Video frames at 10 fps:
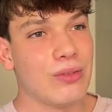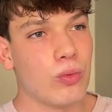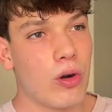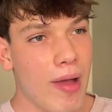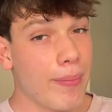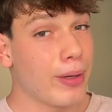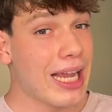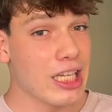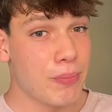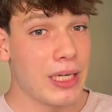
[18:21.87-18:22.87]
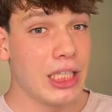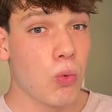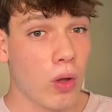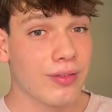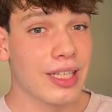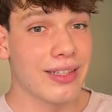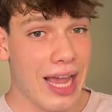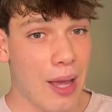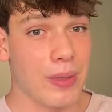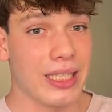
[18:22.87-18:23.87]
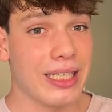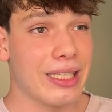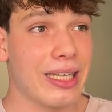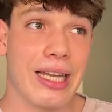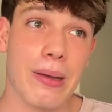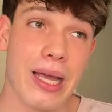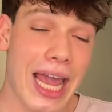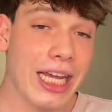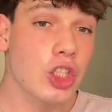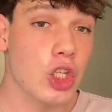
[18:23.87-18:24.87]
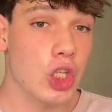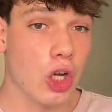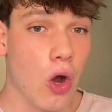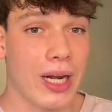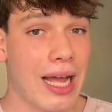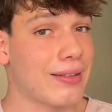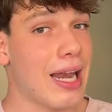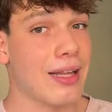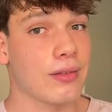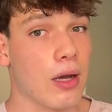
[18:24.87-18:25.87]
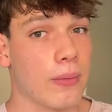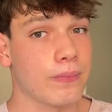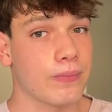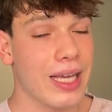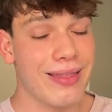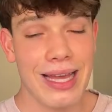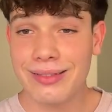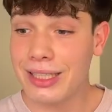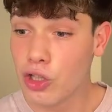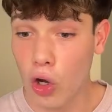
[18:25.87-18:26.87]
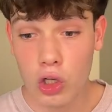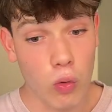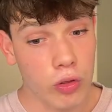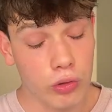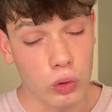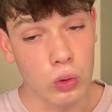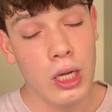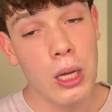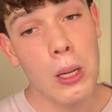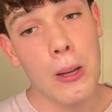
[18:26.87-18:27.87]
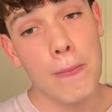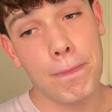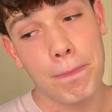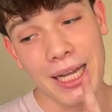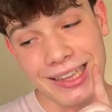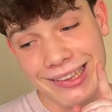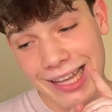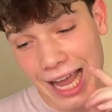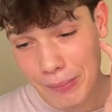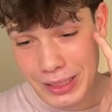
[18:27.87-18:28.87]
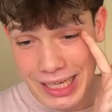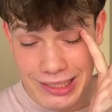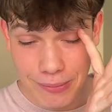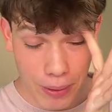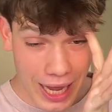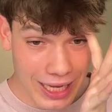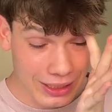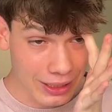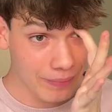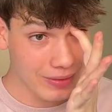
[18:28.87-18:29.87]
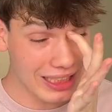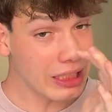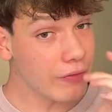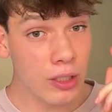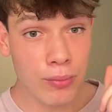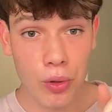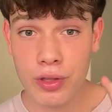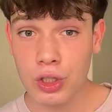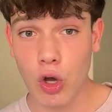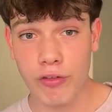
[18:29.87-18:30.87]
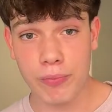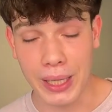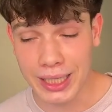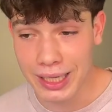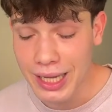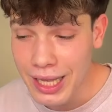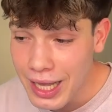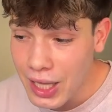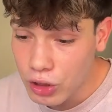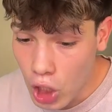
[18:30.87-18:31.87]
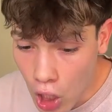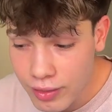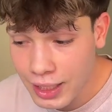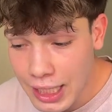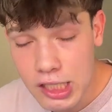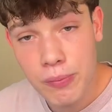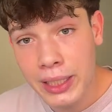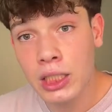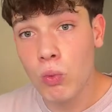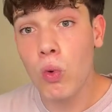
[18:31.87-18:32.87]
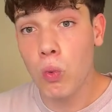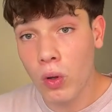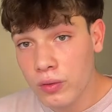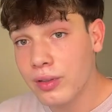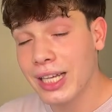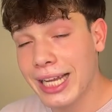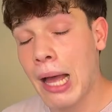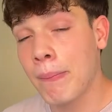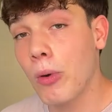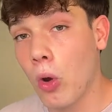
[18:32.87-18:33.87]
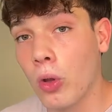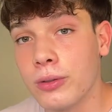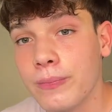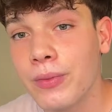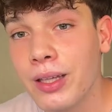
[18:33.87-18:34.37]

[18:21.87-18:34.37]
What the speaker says: Remember, Gasperini wanted Tammy ages ago at Atalanta. It then did not go through. But Tammy is a player, even more than Dovvic, that I think Gasperini will want to gamble on.